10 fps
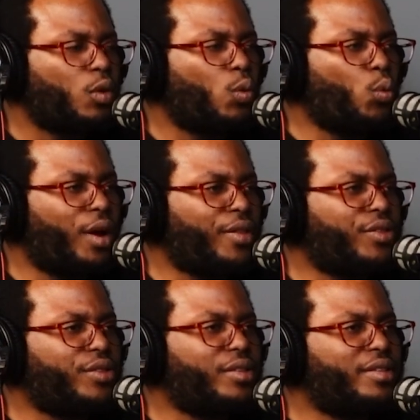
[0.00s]
with
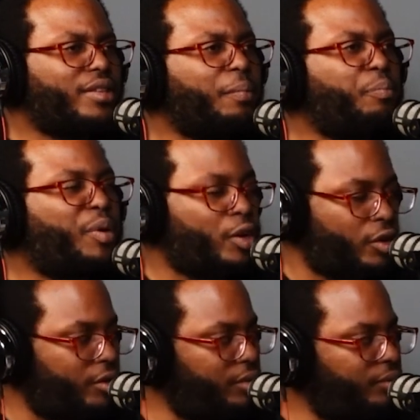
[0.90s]

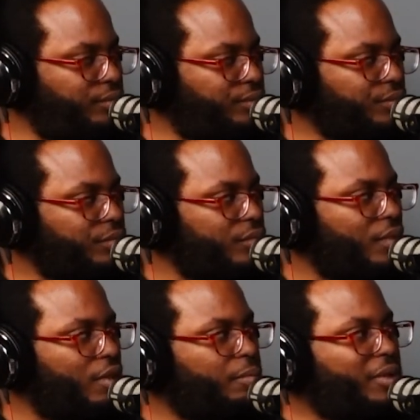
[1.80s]
bitter
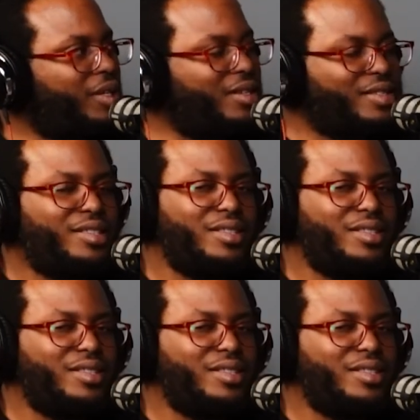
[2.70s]
because